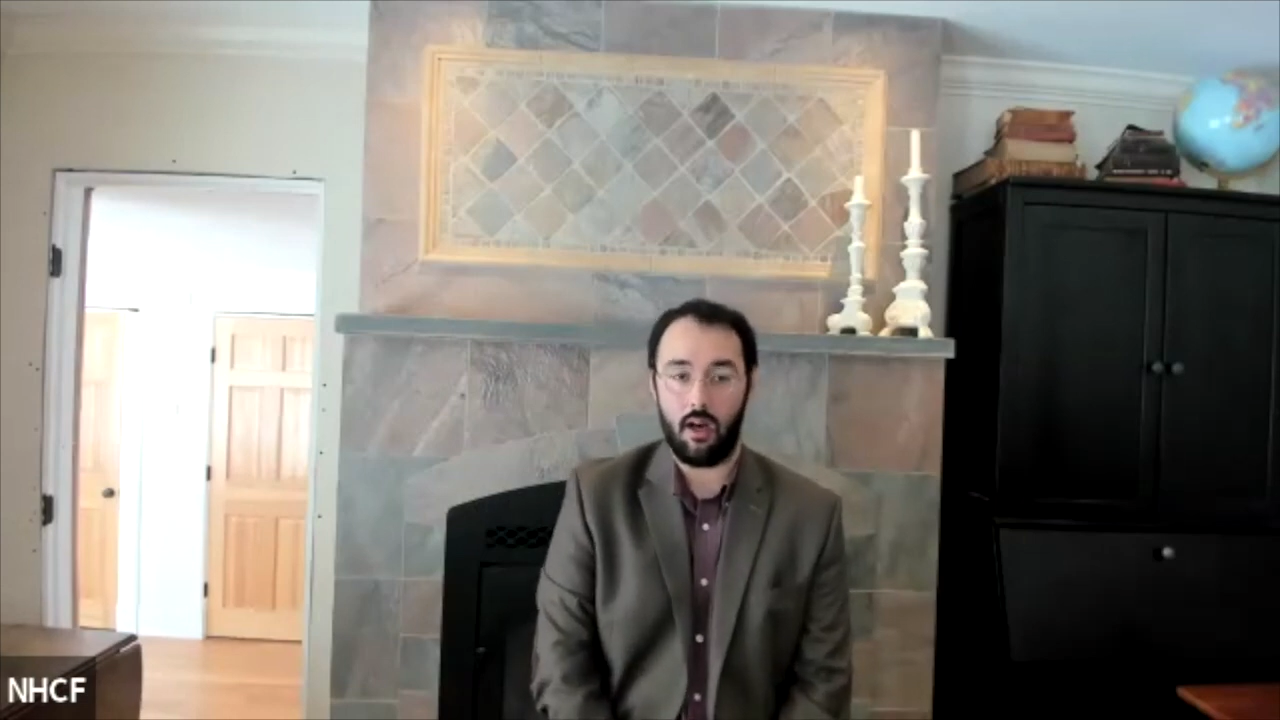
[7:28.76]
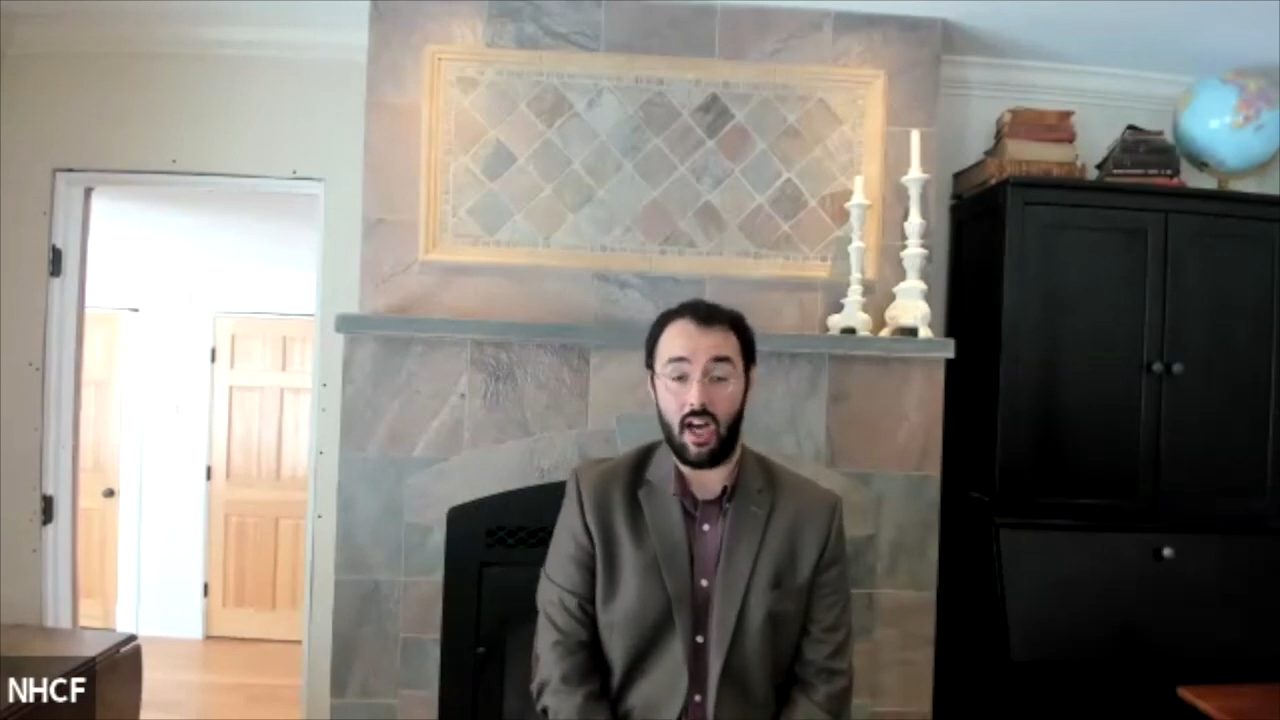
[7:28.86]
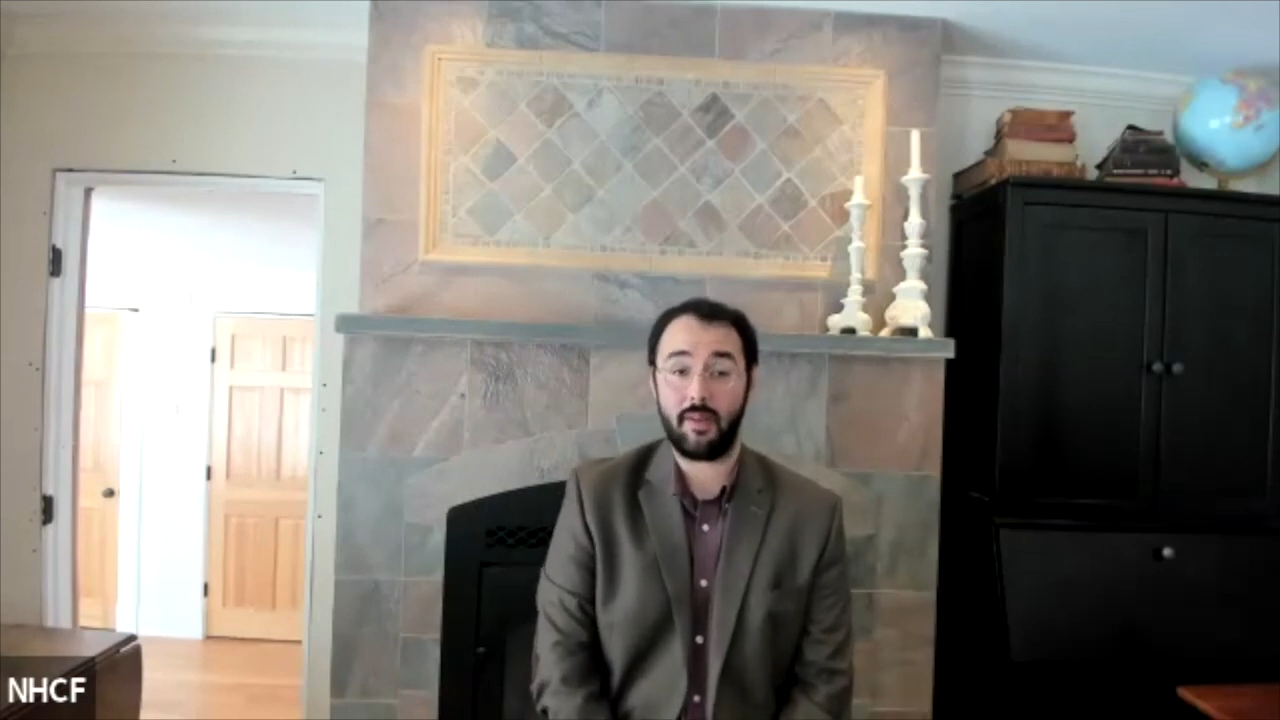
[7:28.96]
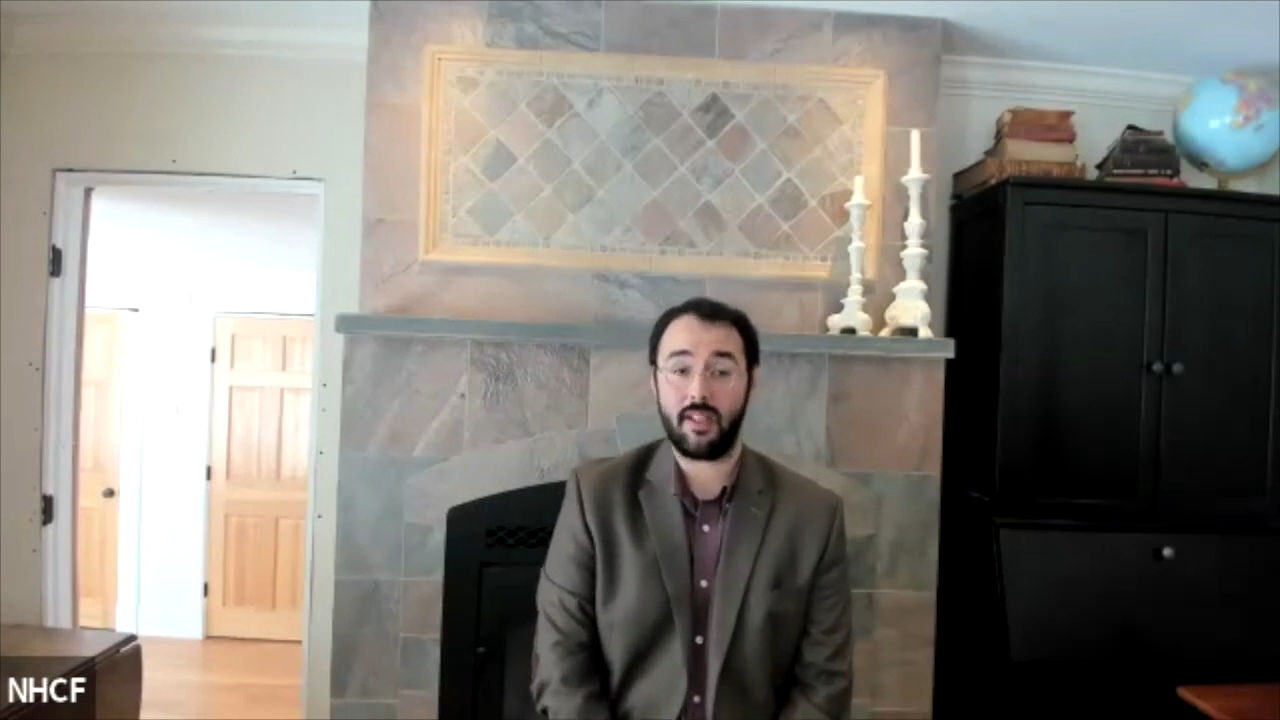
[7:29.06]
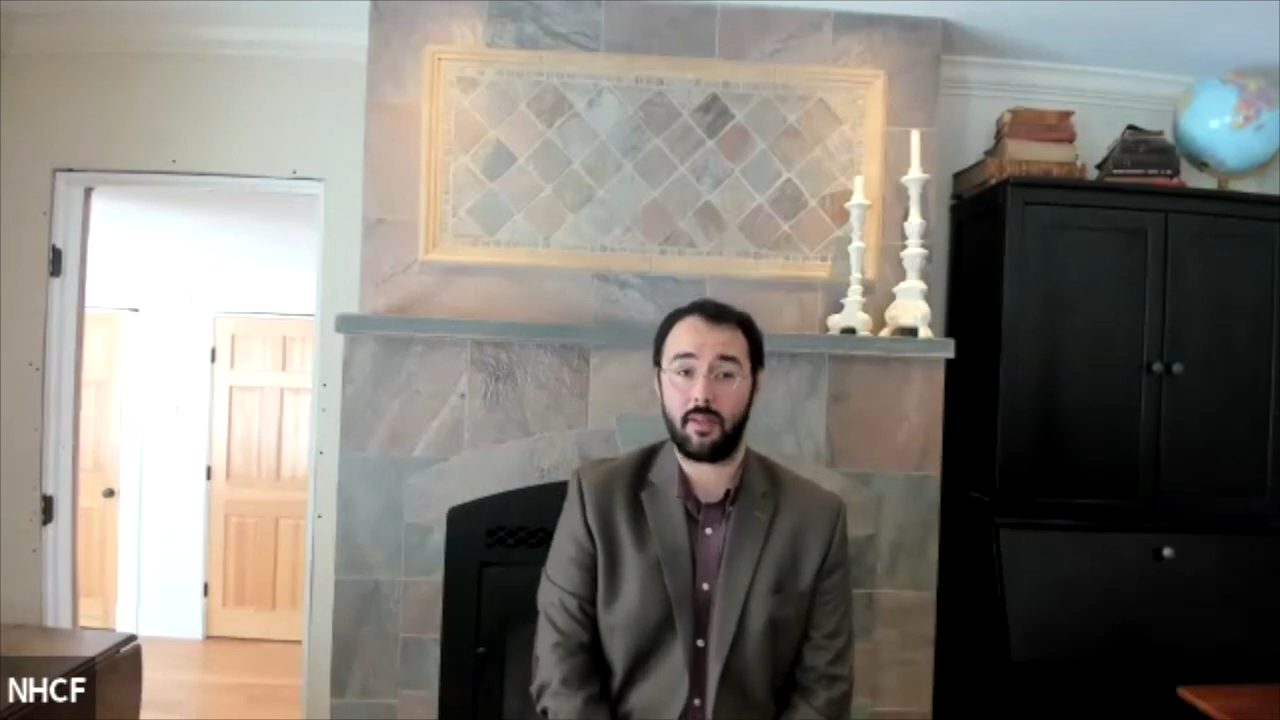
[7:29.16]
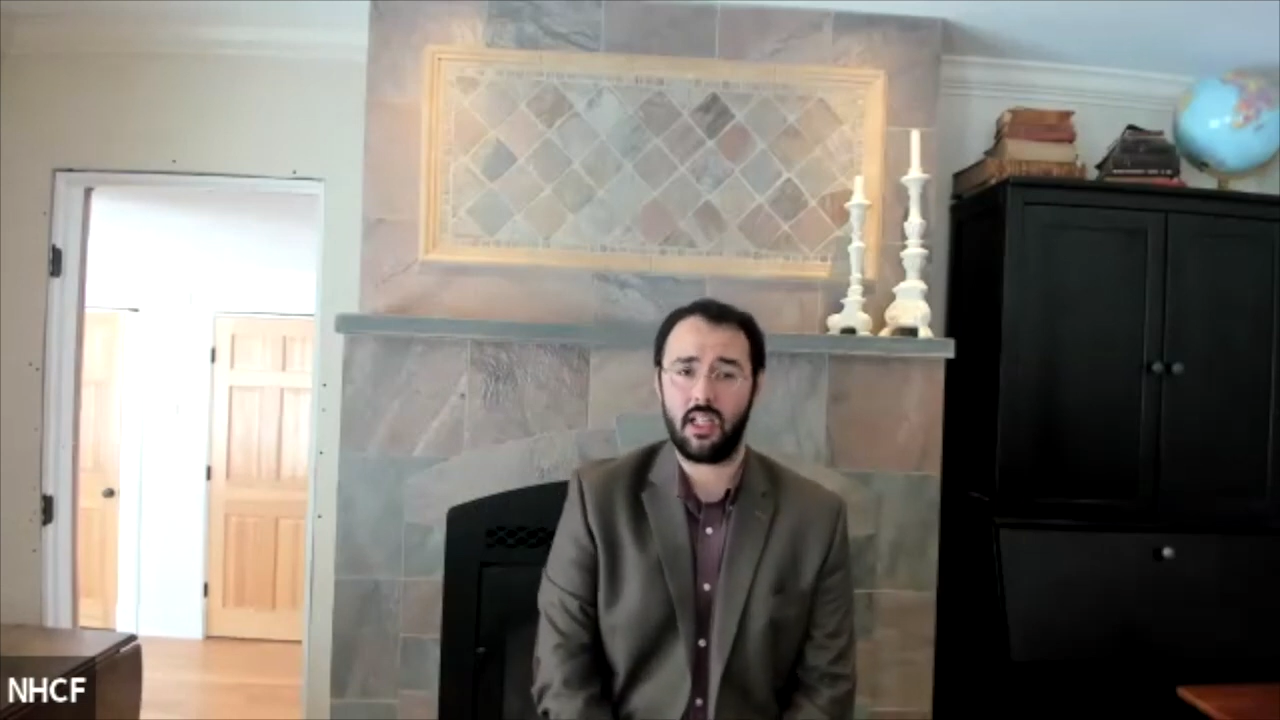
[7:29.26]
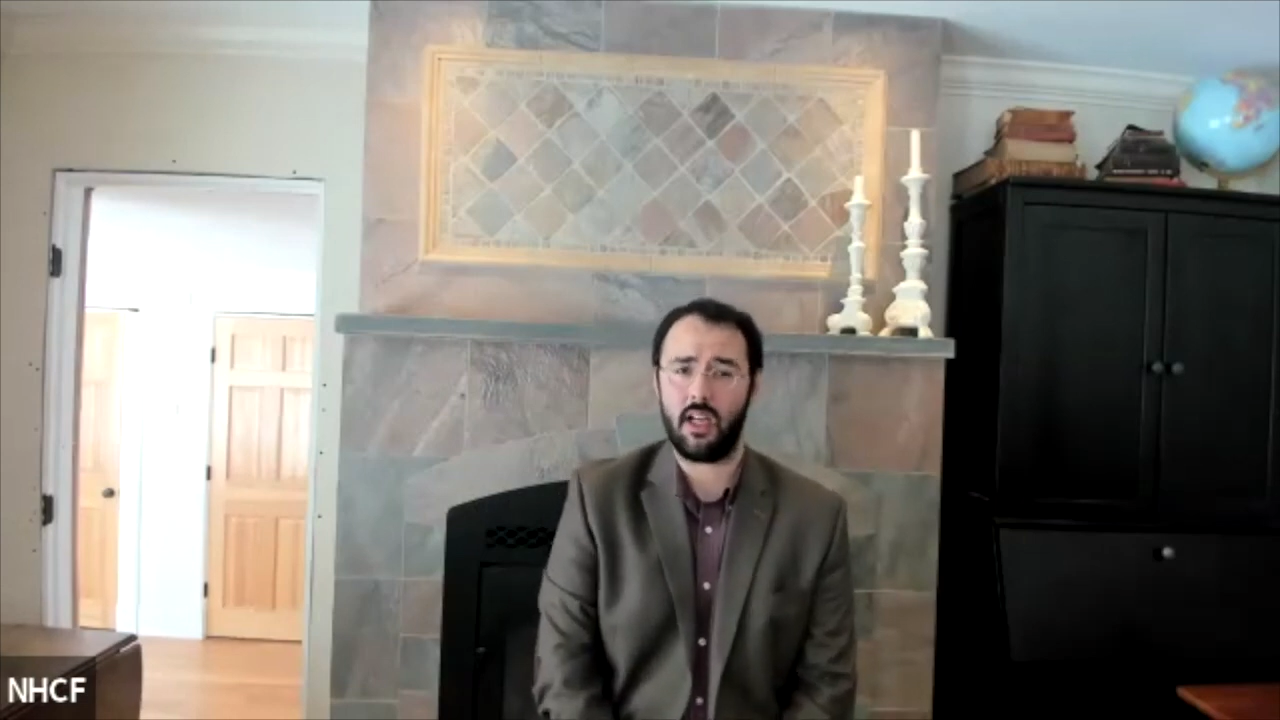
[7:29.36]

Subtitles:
I'll be completely